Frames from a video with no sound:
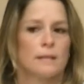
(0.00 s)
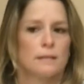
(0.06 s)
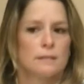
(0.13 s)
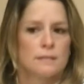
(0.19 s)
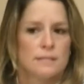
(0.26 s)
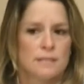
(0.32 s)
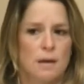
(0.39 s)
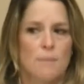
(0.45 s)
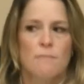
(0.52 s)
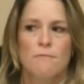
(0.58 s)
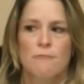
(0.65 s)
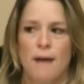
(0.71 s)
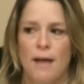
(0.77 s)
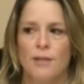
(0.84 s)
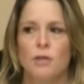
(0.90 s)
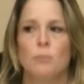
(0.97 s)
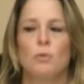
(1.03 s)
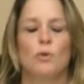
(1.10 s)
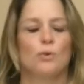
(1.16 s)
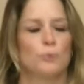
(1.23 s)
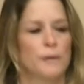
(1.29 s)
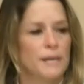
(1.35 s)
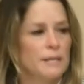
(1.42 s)
some valuable
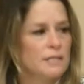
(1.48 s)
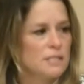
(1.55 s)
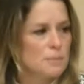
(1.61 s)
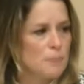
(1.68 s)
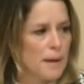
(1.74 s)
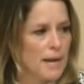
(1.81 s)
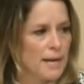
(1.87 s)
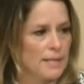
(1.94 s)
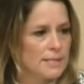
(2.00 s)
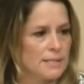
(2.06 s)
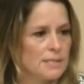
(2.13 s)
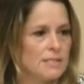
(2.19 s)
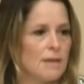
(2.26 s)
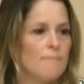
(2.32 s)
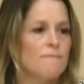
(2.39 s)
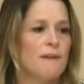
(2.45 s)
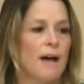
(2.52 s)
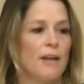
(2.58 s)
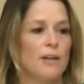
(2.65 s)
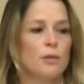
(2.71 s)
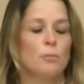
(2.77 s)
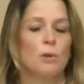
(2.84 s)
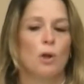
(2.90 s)
green space, some
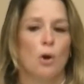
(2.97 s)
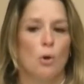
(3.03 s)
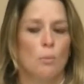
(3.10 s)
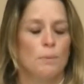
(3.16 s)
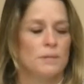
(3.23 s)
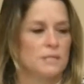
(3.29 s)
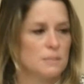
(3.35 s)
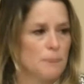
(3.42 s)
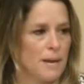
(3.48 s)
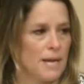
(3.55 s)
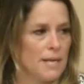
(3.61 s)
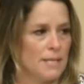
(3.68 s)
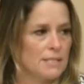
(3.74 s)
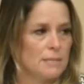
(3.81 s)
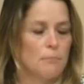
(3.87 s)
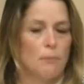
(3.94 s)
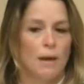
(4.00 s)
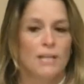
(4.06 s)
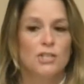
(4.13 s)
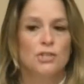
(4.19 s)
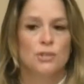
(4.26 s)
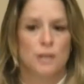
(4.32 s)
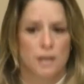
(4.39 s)
valuable open space
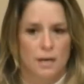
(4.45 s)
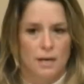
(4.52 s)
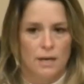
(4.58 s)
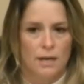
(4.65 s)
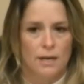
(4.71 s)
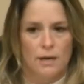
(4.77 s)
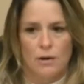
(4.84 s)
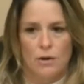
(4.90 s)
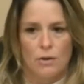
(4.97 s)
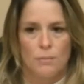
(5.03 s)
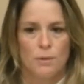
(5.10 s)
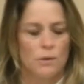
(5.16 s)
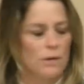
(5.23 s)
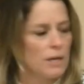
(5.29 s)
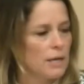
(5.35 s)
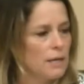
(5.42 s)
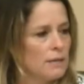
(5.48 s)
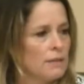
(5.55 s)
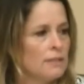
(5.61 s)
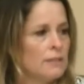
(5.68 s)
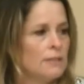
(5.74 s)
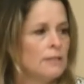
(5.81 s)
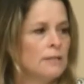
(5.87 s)
much needed in our community.
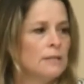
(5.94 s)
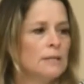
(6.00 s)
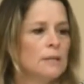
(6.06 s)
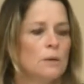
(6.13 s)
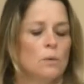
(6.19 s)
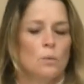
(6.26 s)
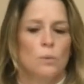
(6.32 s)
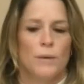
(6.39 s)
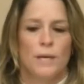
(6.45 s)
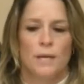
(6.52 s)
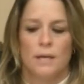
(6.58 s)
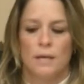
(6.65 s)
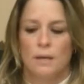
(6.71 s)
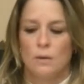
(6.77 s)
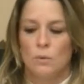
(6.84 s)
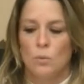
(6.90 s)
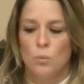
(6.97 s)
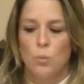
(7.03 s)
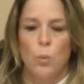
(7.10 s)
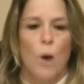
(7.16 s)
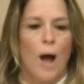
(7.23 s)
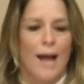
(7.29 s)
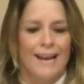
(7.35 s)

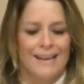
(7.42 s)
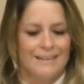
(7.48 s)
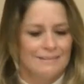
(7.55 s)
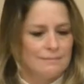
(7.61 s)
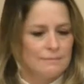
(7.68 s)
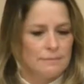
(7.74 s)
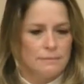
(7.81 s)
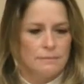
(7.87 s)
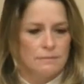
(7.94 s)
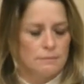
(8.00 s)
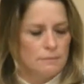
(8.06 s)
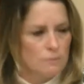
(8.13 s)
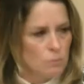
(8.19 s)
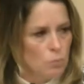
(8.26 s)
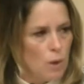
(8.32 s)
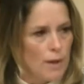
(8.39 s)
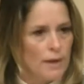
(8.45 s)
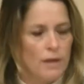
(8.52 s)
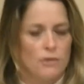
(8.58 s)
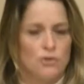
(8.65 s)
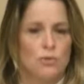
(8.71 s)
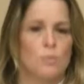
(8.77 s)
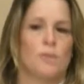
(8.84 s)
I
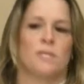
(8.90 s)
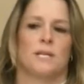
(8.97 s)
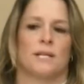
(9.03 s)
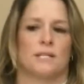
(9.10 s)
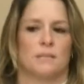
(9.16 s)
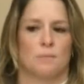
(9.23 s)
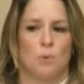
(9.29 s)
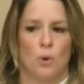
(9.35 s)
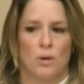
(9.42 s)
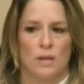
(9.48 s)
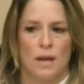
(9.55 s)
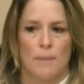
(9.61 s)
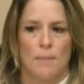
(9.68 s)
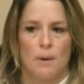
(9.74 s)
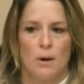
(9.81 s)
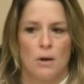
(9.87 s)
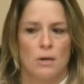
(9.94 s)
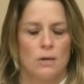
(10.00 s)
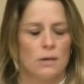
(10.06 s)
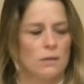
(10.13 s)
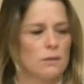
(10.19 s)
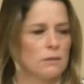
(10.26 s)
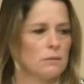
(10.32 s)
100% support that park.
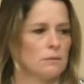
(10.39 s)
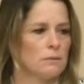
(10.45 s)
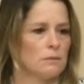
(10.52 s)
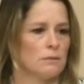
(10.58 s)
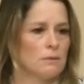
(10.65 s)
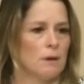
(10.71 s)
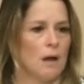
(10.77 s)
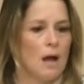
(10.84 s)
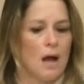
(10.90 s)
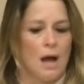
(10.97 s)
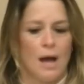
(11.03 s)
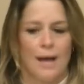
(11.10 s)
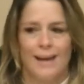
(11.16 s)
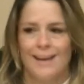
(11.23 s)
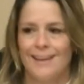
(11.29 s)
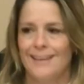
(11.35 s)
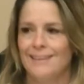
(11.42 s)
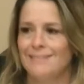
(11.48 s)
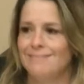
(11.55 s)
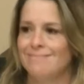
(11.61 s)
I